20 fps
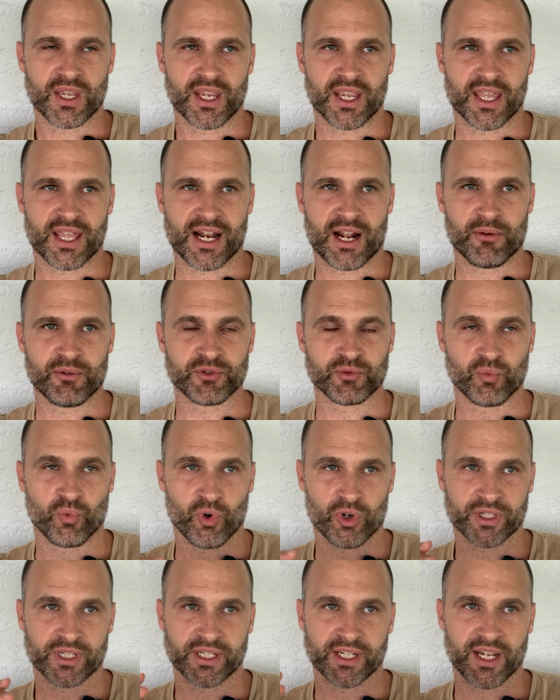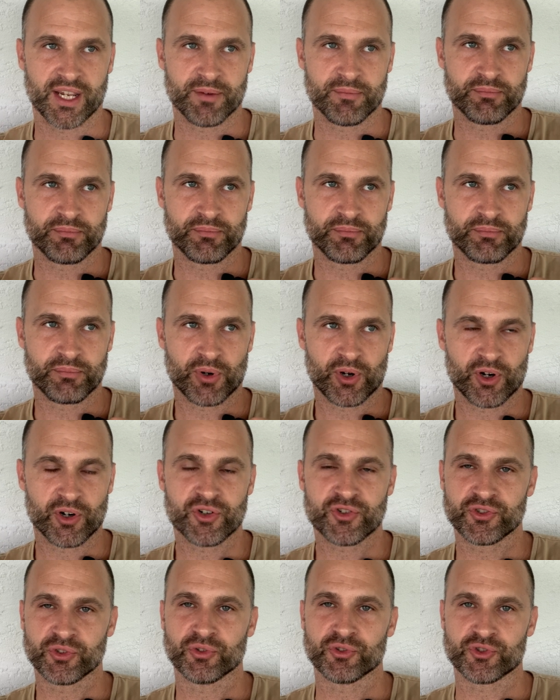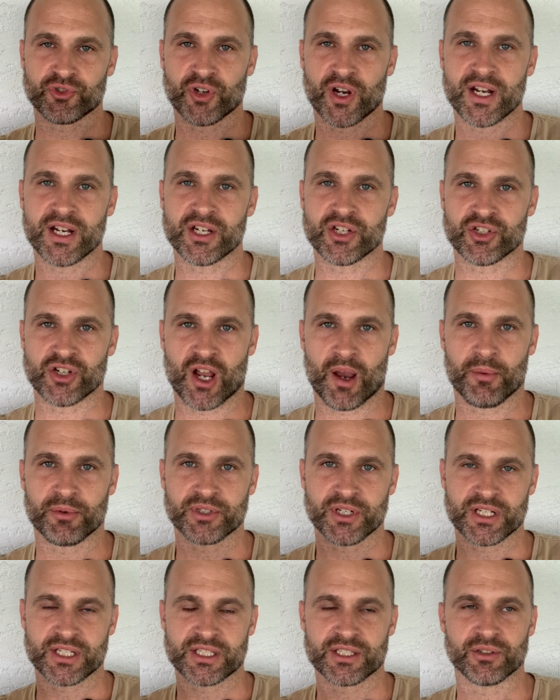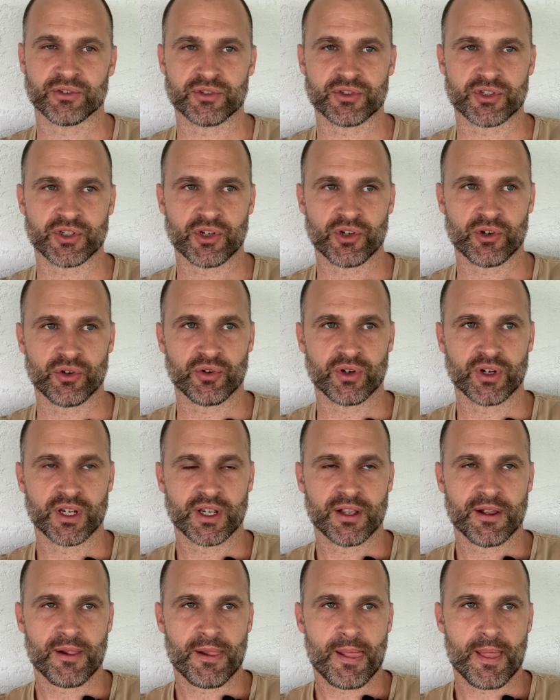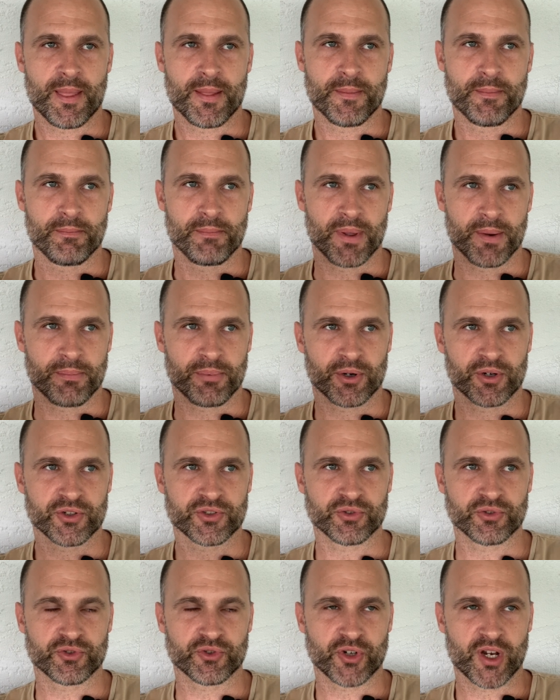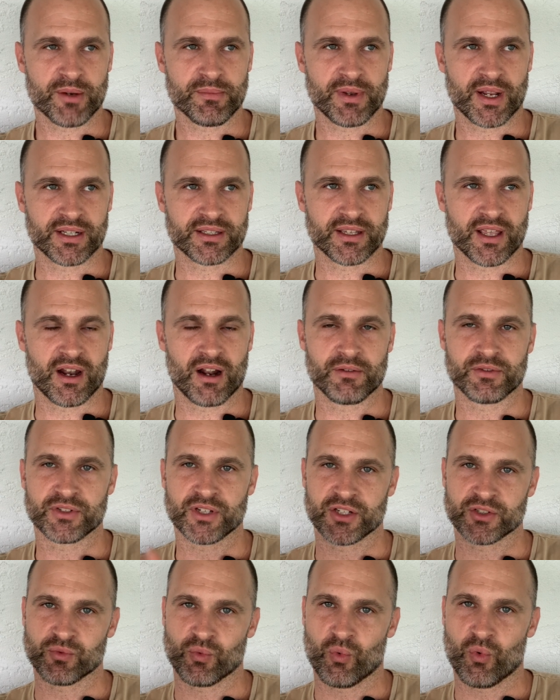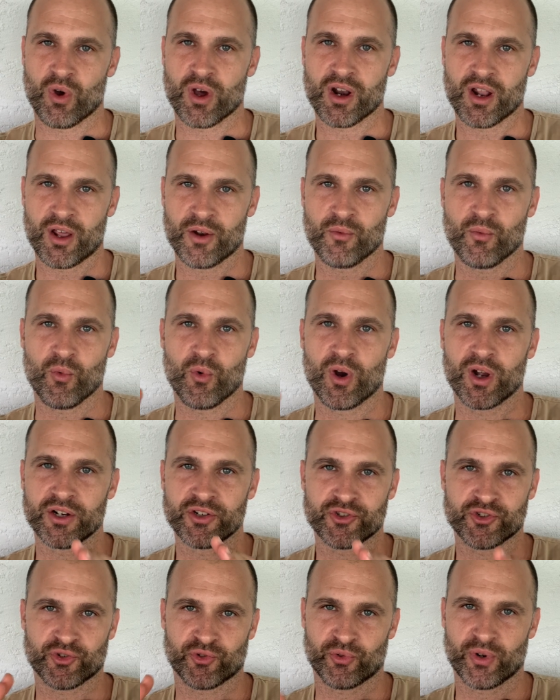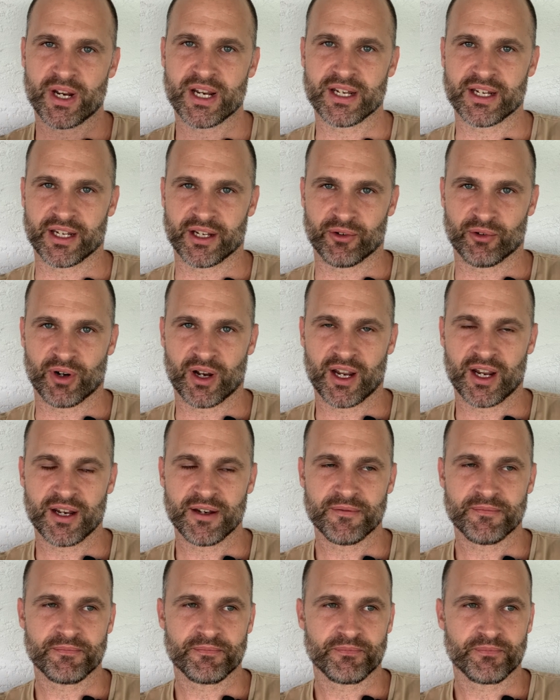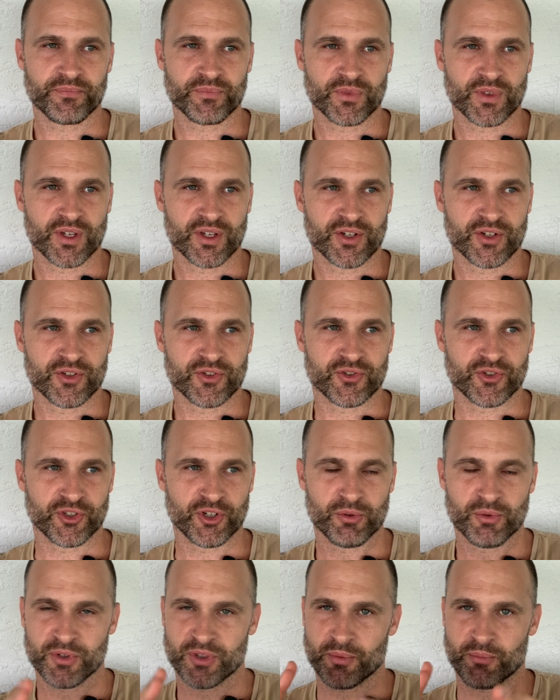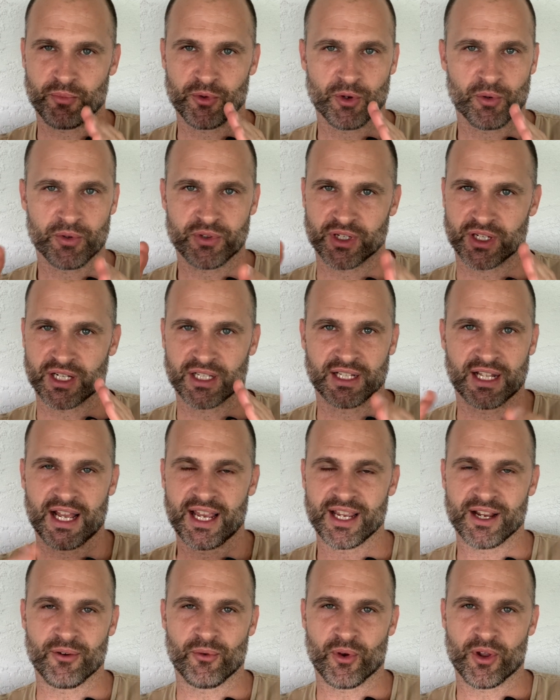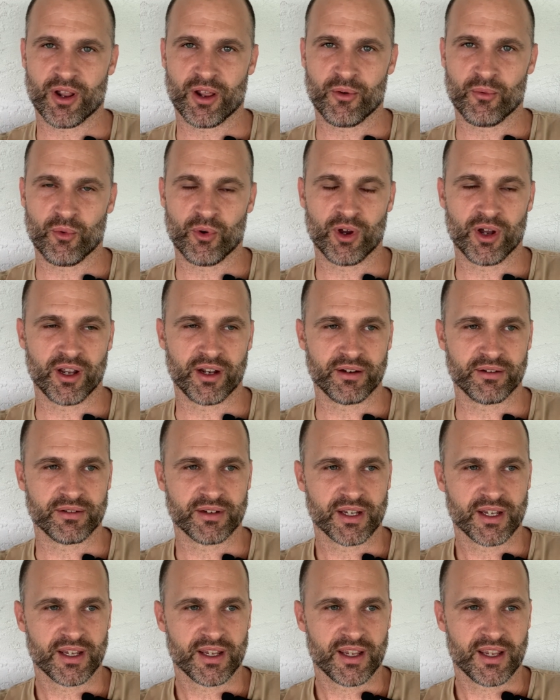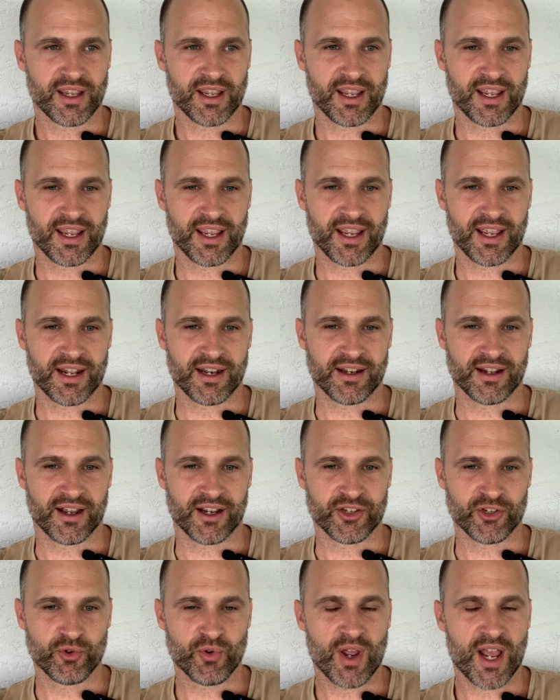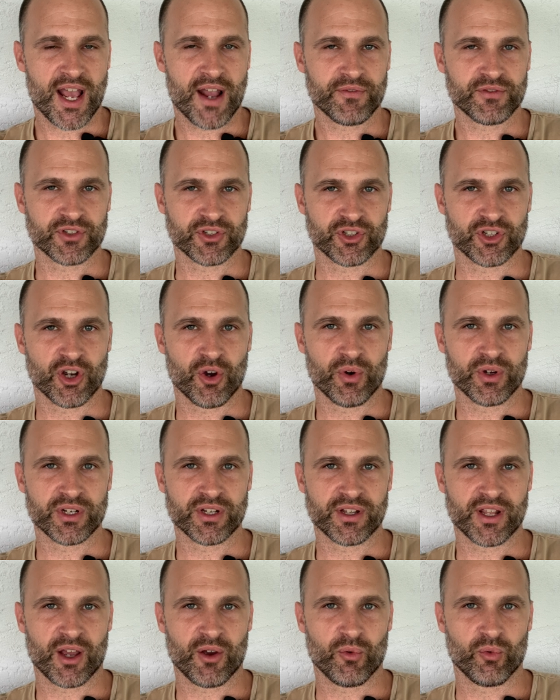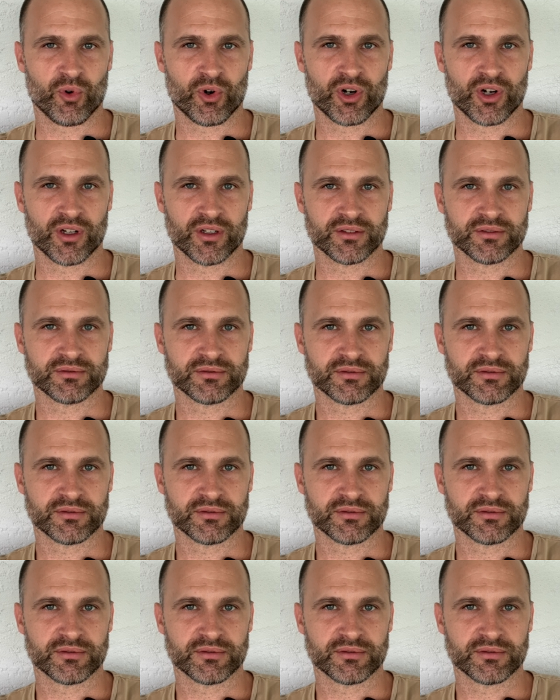and I was working a personal training job, which I still do, but personal training back then, obviously it's one-on-one training, right? So you're with a client one-on-one, and you have to go into that world.